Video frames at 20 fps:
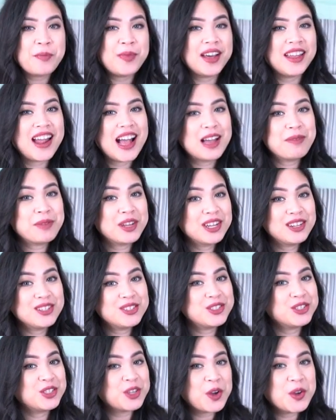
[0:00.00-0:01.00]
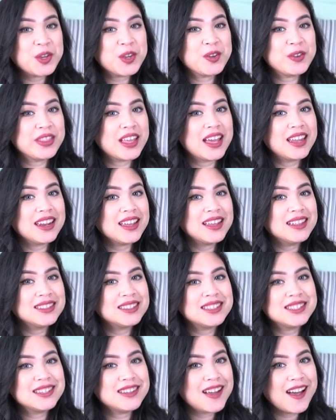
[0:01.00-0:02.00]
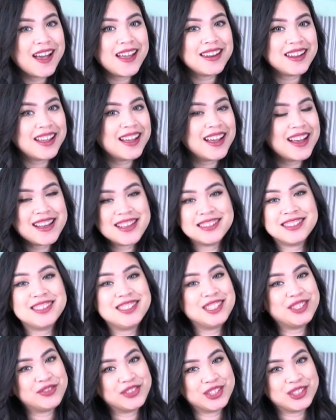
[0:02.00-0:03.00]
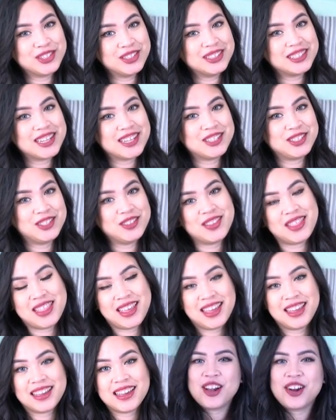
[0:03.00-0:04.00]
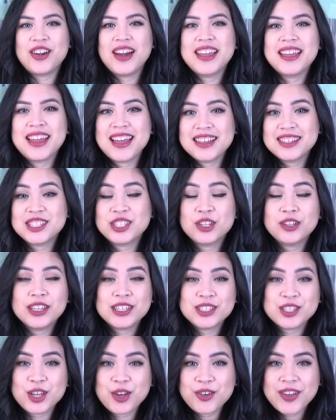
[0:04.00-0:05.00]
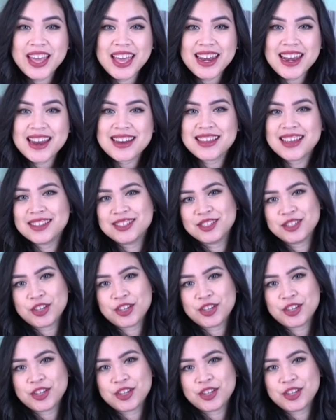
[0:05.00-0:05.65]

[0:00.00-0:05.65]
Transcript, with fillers: but I'm here to show you that it's not as difficult as you think. Alright guys, so let's go ahead and get